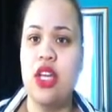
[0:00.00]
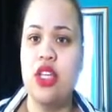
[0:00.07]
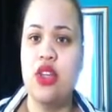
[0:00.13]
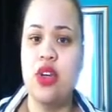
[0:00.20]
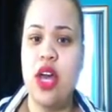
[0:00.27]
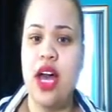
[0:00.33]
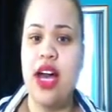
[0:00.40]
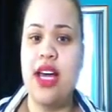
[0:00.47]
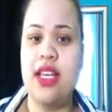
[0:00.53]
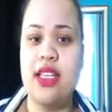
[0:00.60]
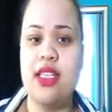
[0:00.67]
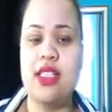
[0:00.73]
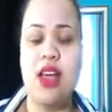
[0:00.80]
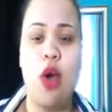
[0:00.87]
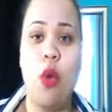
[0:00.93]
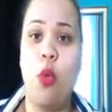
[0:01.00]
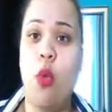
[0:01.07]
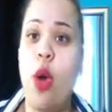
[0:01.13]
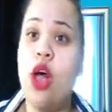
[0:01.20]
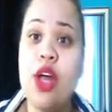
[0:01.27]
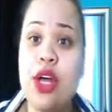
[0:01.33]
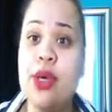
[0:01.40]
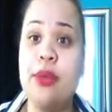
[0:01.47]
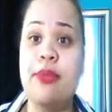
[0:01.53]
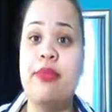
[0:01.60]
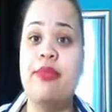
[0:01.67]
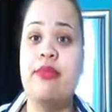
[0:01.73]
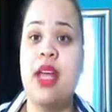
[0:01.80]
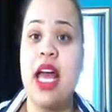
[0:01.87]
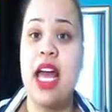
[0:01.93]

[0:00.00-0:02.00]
you guys, welcome,